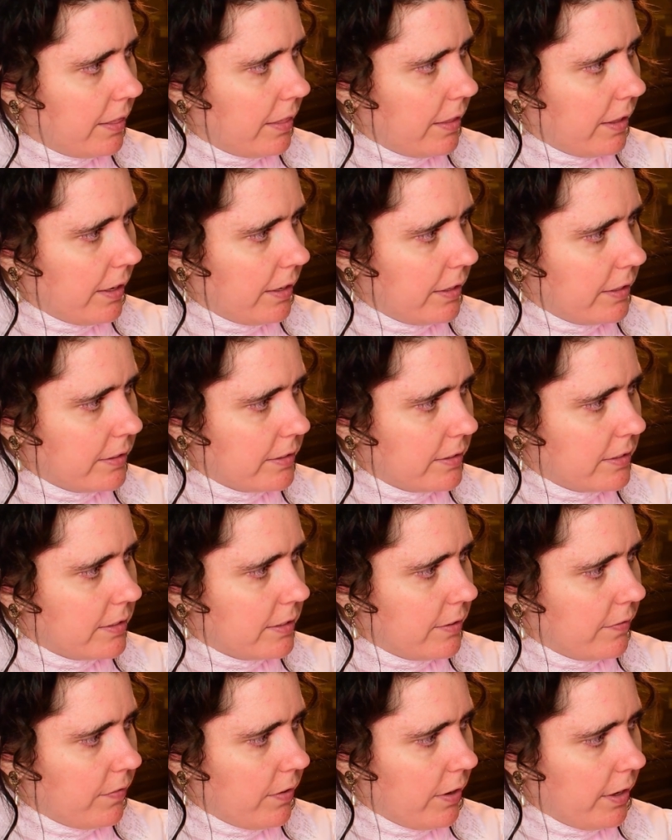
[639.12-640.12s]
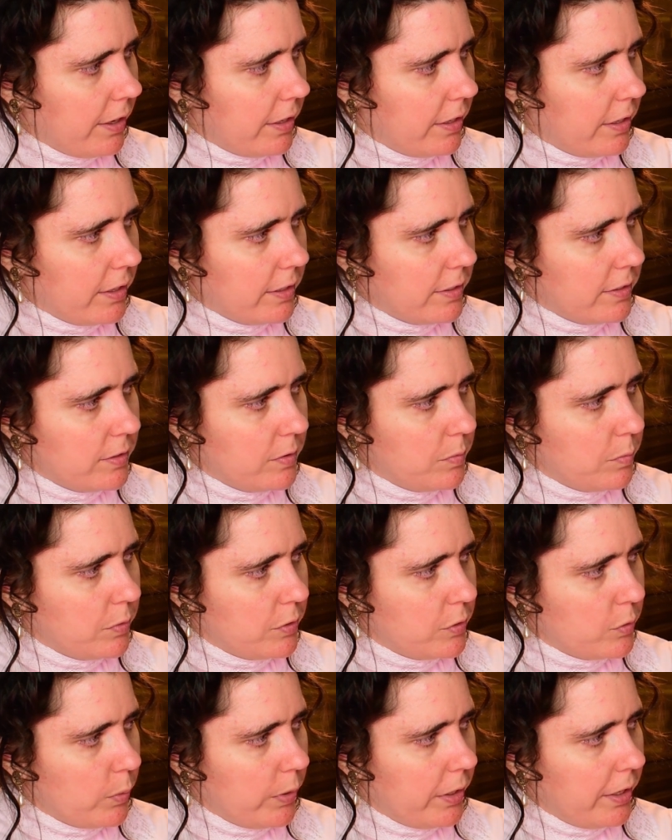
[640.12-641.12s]
that it's divided
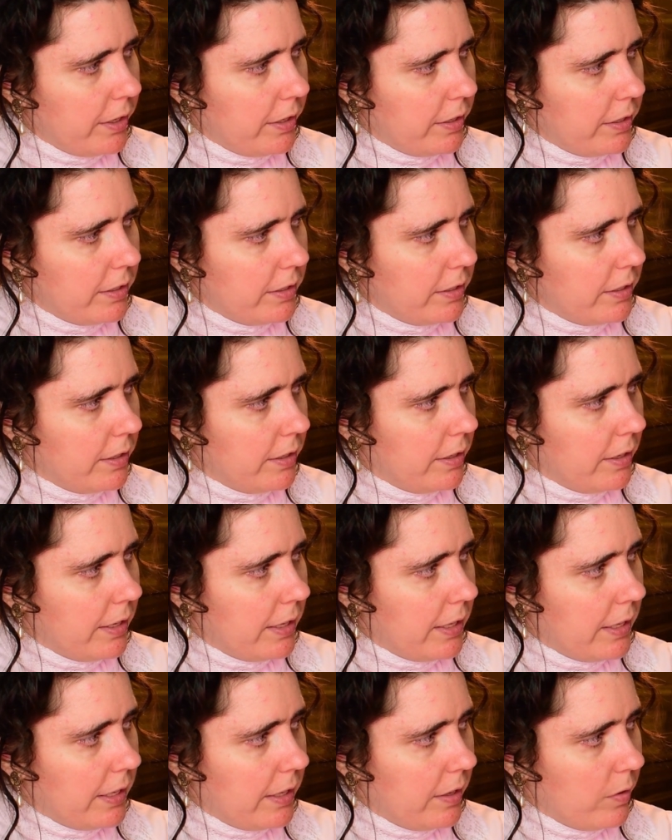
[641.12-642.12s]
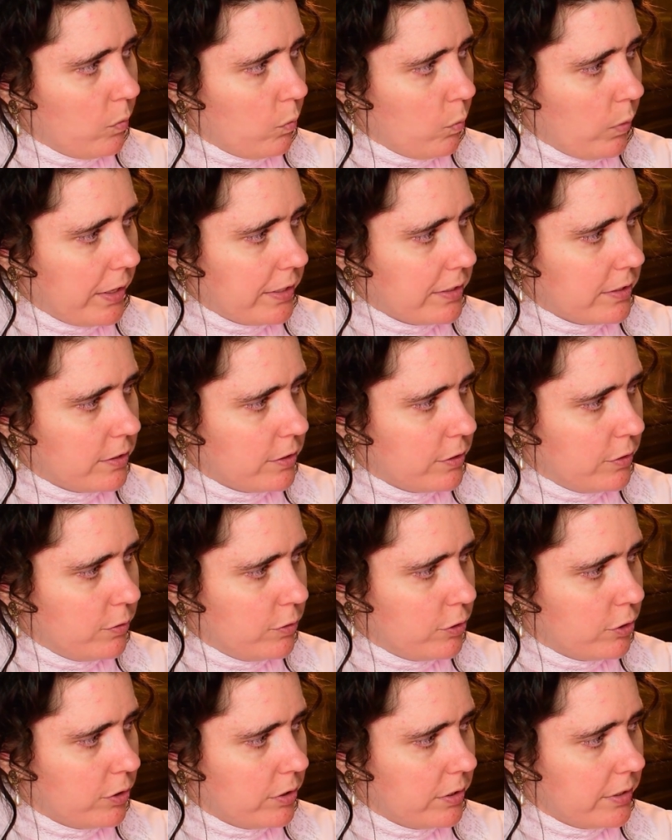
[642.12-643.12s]
between West New
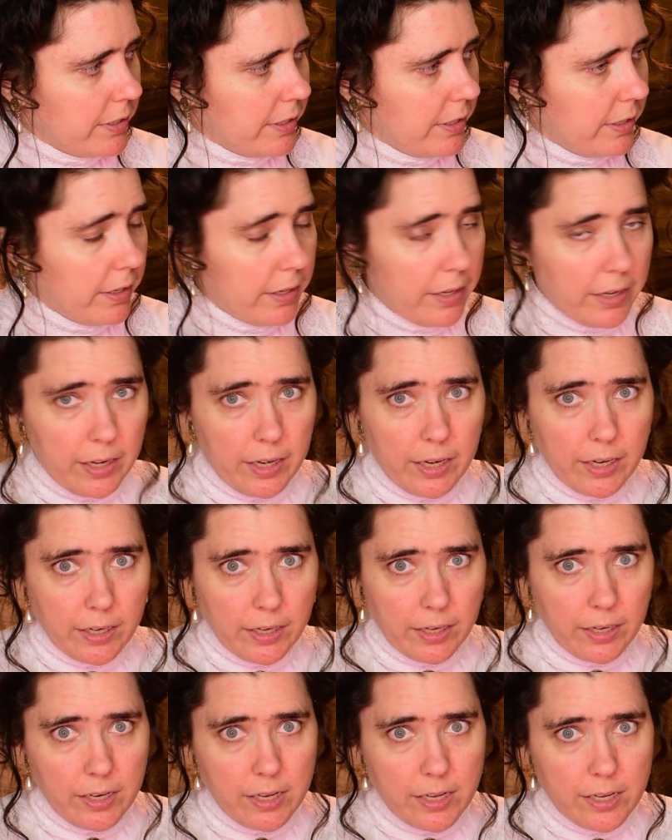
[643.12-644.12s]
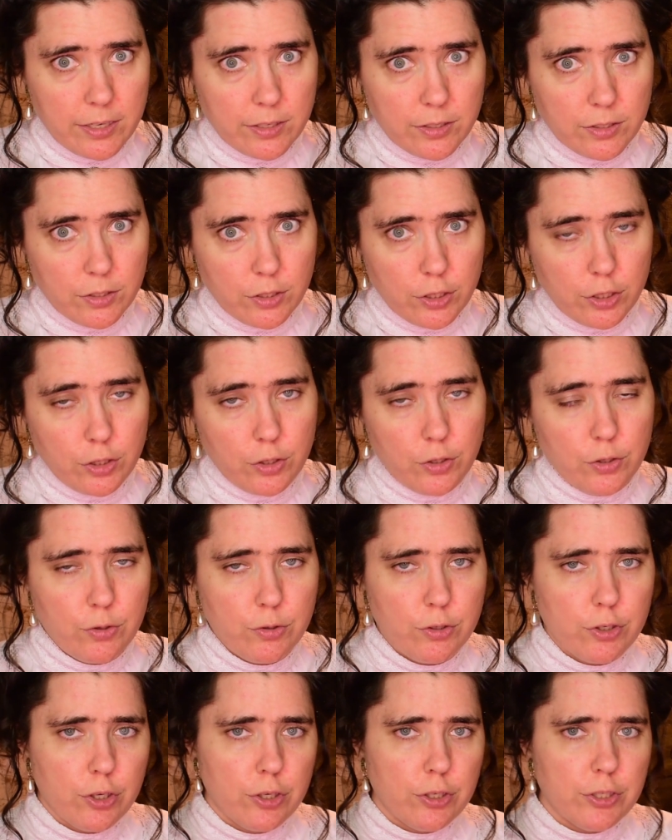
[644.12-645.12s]
Jersey and East
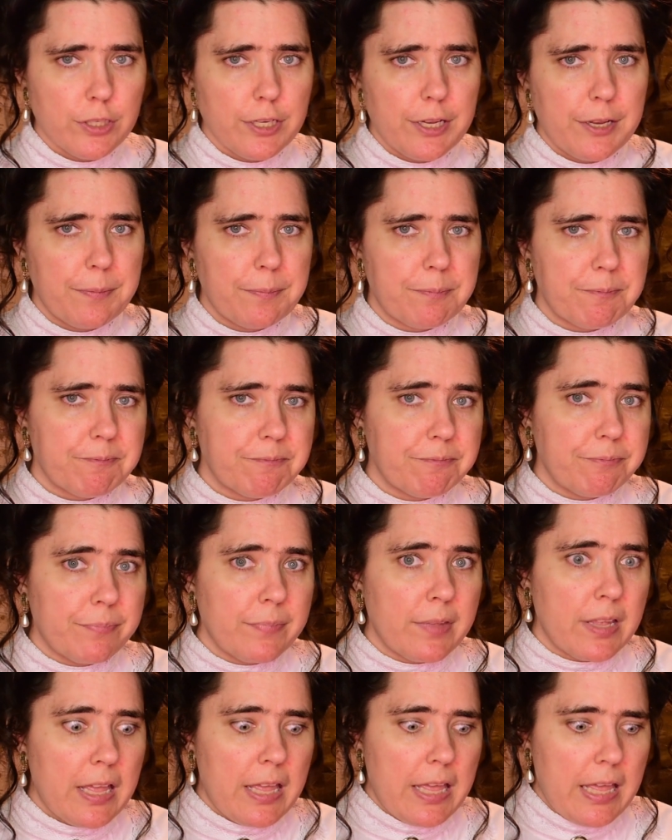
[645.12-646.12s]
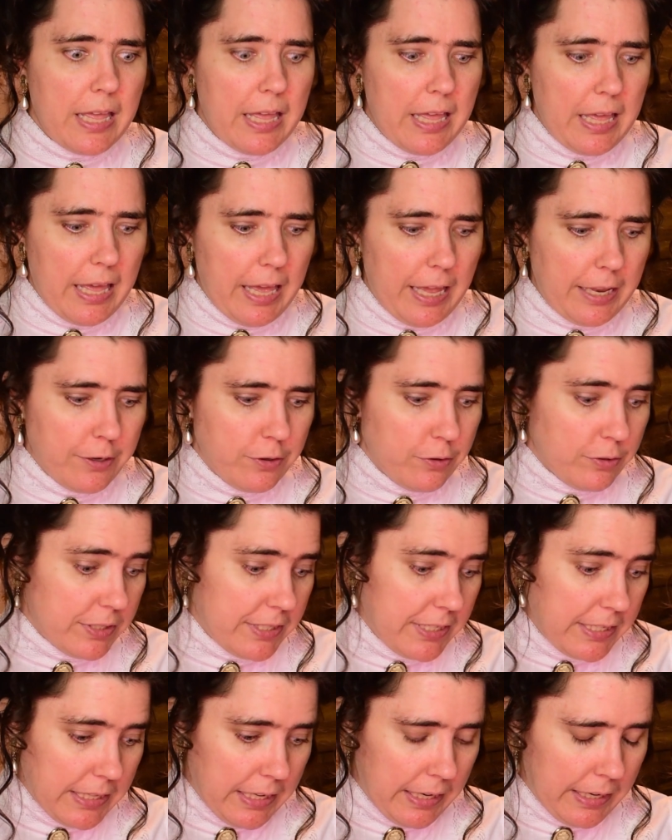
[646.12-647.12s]
New Jersey. And you'll
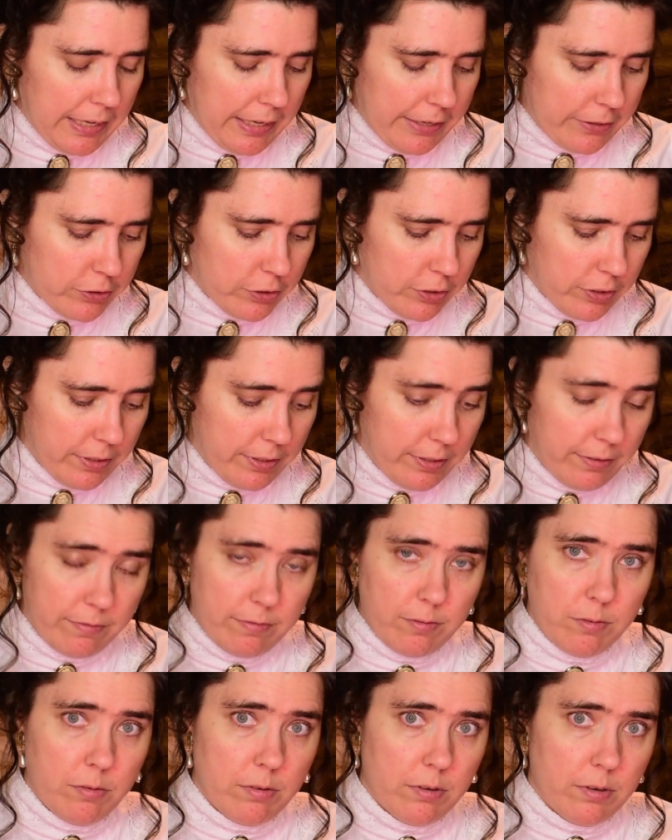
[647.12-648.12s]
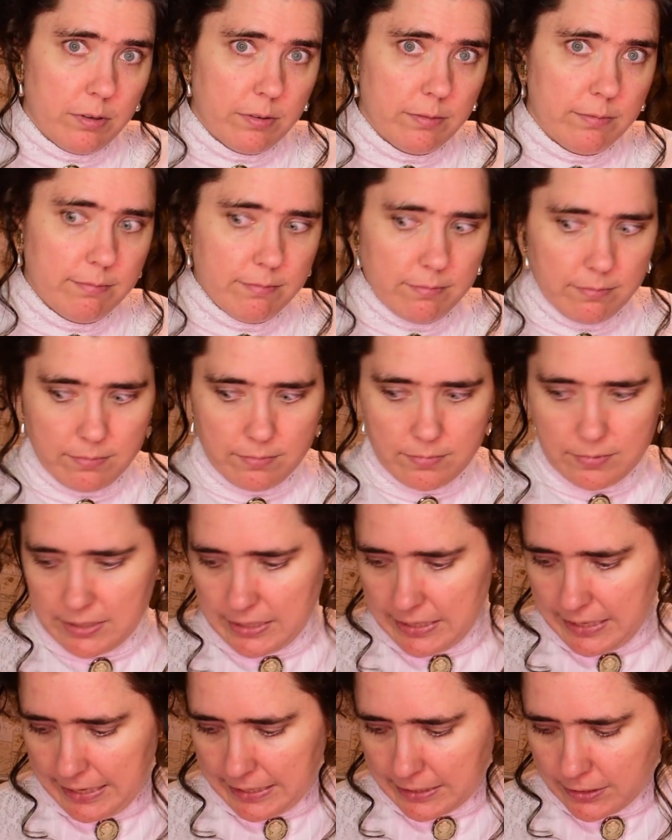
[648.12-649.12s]
see that actually for
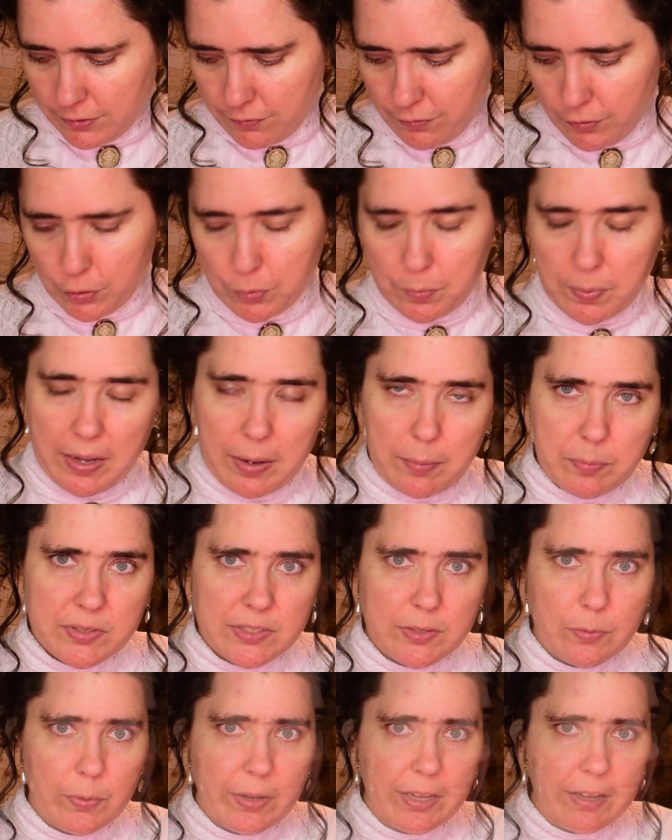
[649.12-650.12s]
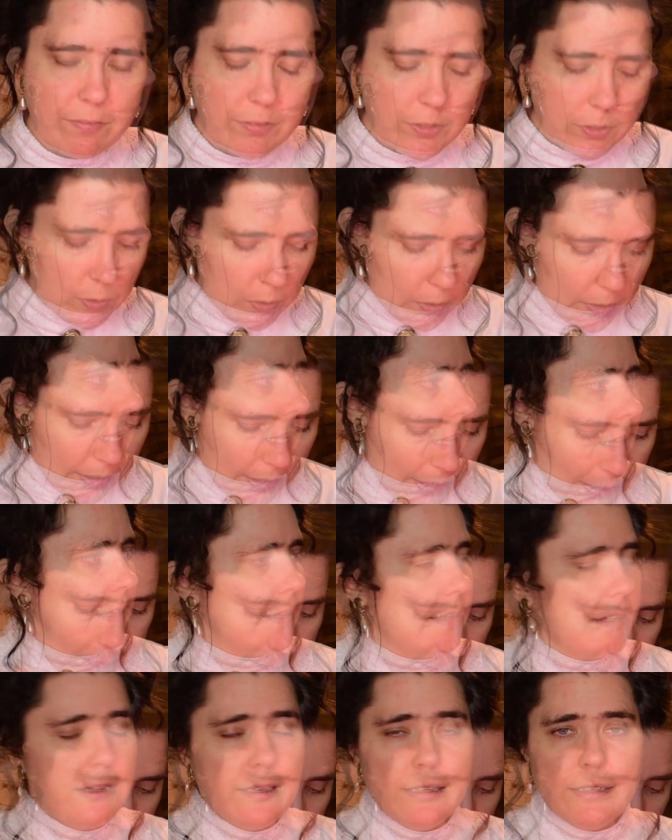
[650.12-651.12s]
the next few maps that we have to look
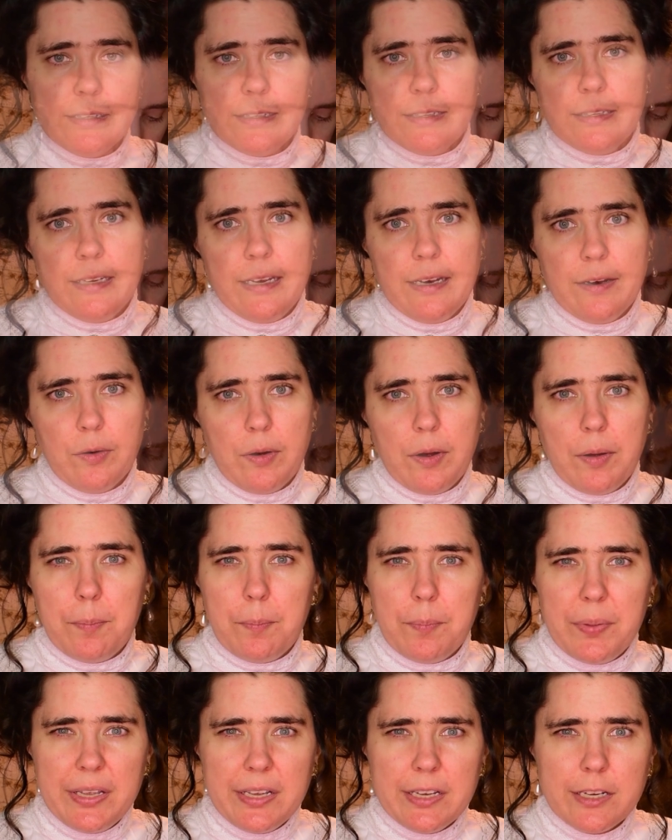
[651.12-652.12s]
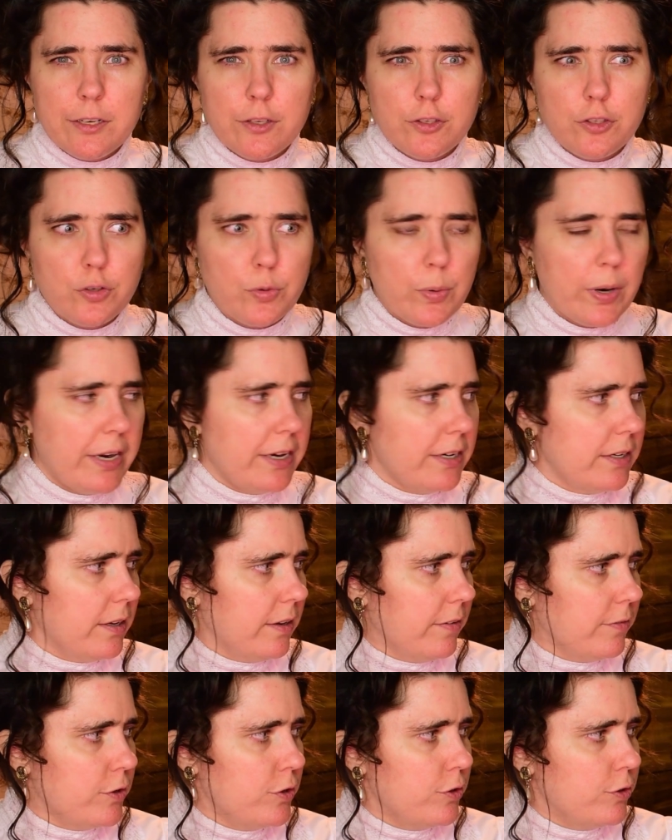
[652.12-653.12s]
at. Now, a big trait
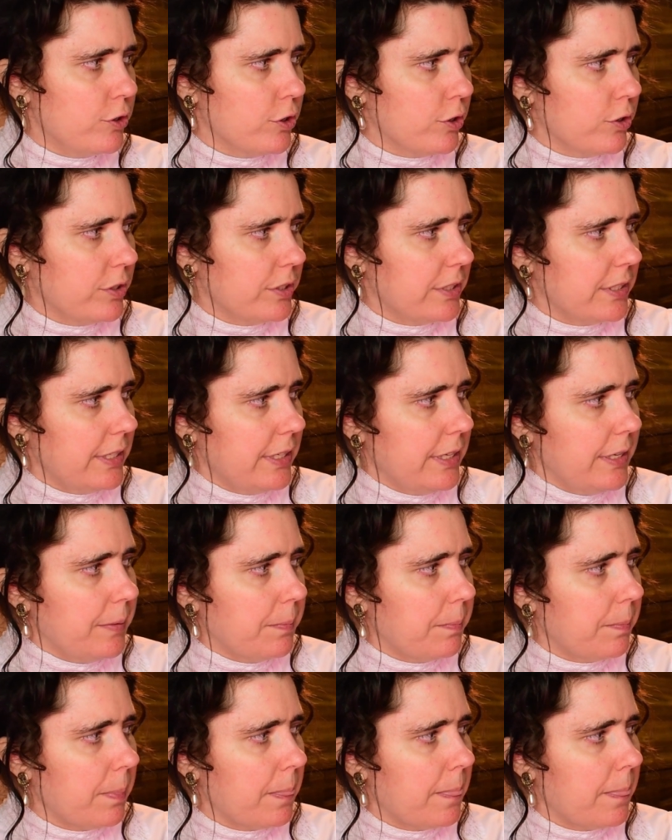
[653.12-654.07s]
of New Jersey,